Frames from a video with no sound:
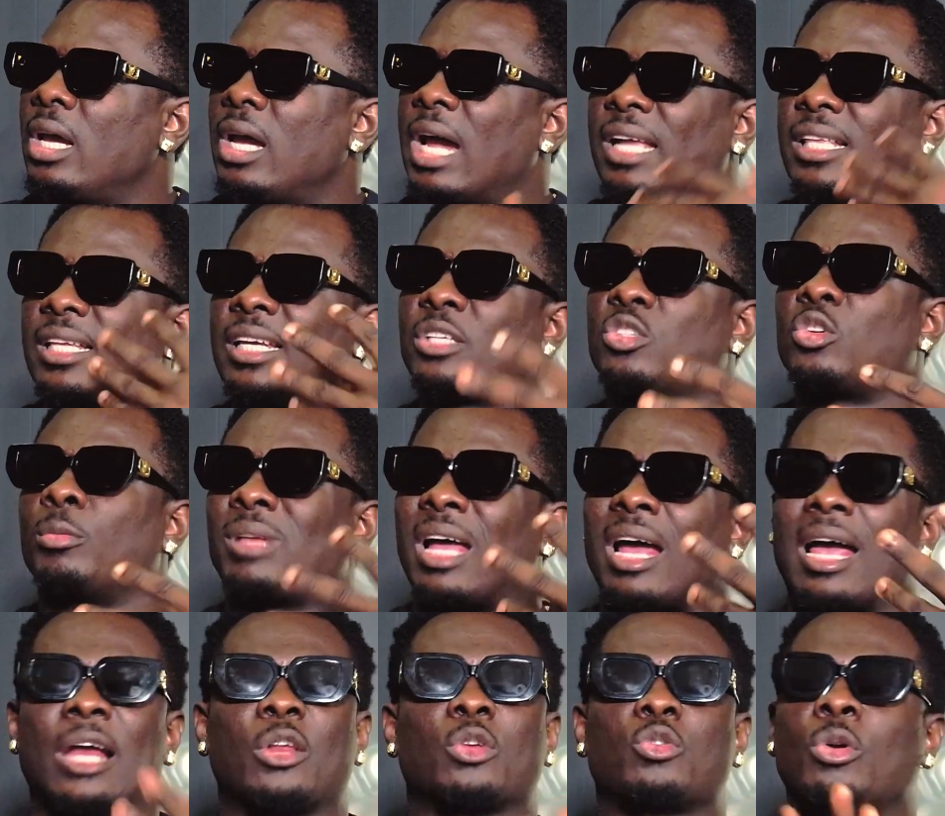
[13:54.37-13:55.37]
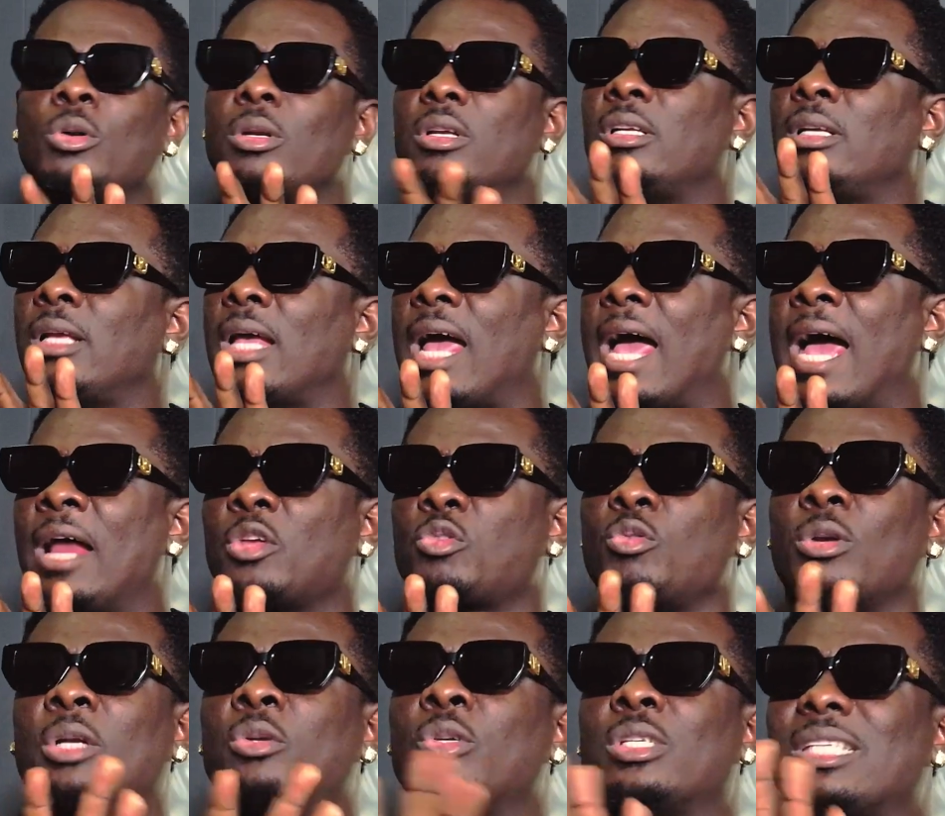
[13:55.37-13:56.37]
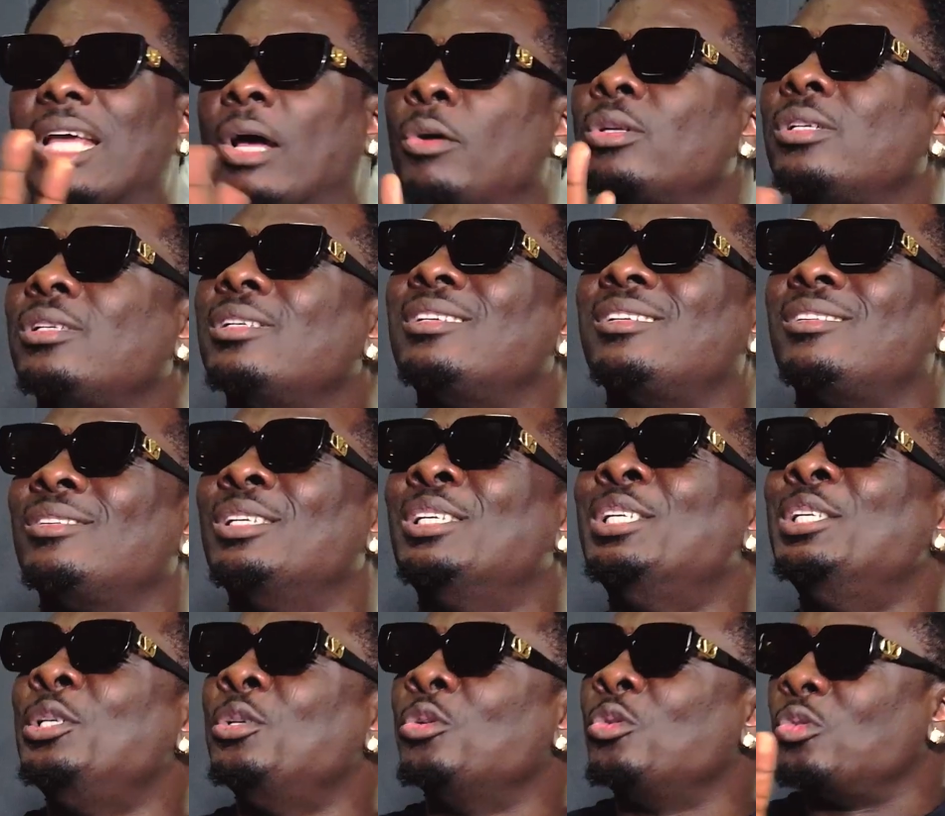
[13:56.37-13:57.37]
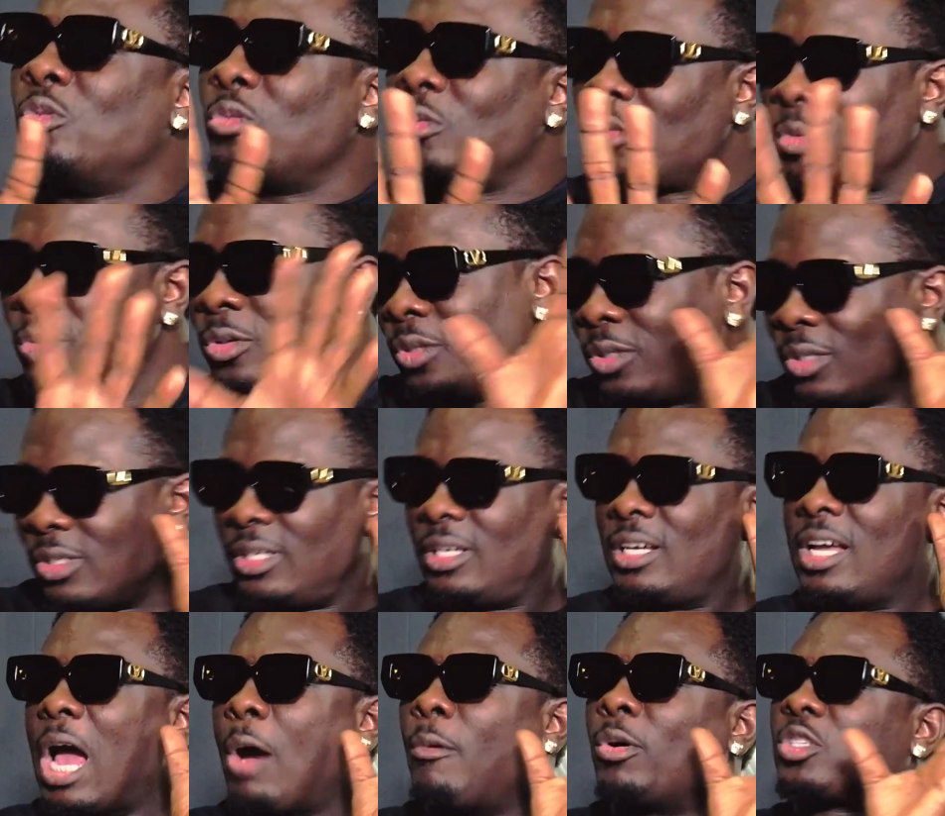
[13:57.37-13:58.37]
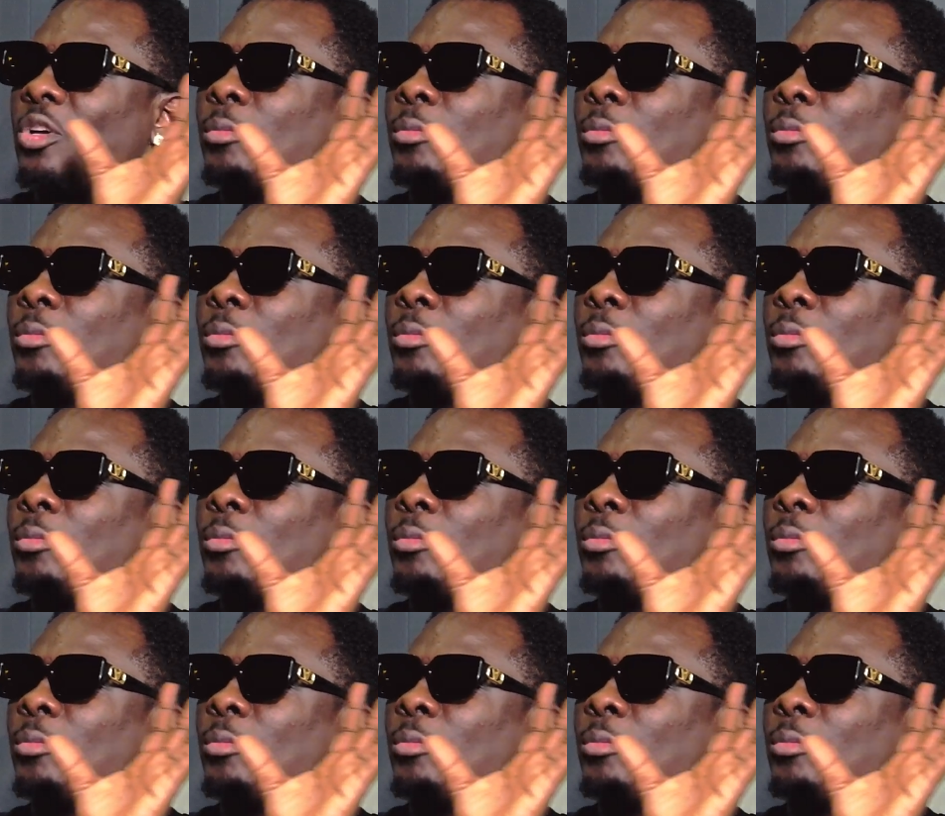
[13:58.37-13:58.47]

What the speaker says: I needed some. I just wanted to sound new. I want